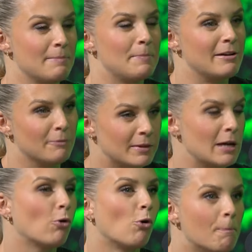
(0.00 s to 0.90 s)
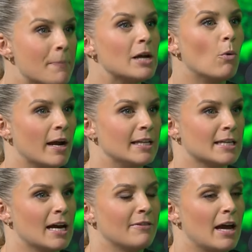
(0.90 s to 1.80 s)
They're all big wins,
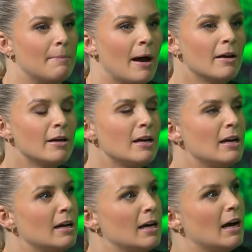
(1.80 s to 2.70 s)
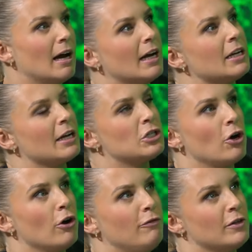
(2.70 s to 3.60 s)
aren't they? But a
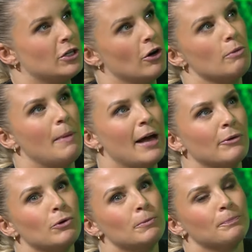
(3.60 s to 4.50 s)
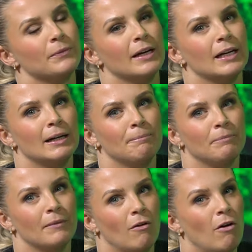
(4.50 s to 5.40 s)
toe-for-toe battle,
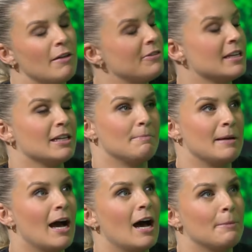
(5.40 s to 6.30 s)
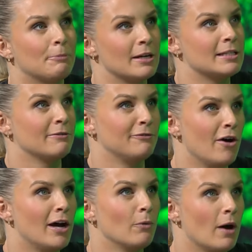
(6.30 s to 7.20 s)
I think you'd be hard-pressed to
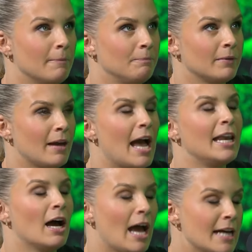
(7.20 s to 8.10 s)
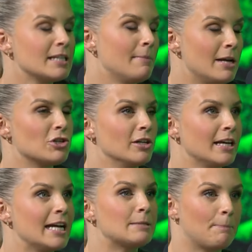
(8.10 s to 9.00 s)
find one. And as I mentioned,
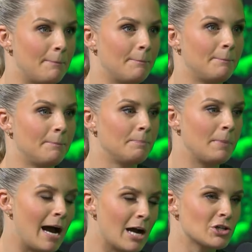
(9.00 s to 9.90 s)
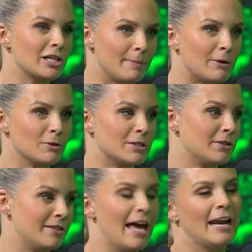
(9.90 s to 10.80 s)
it's partially because
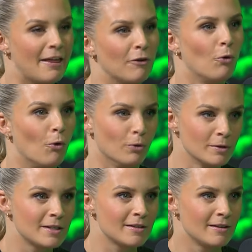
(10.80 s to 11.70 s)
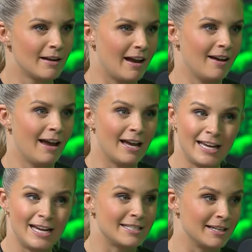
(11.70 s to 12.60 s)
that other horse, and
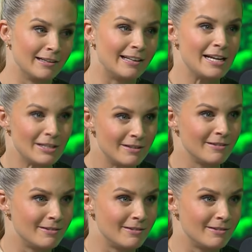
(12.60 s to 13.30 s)
he is an elite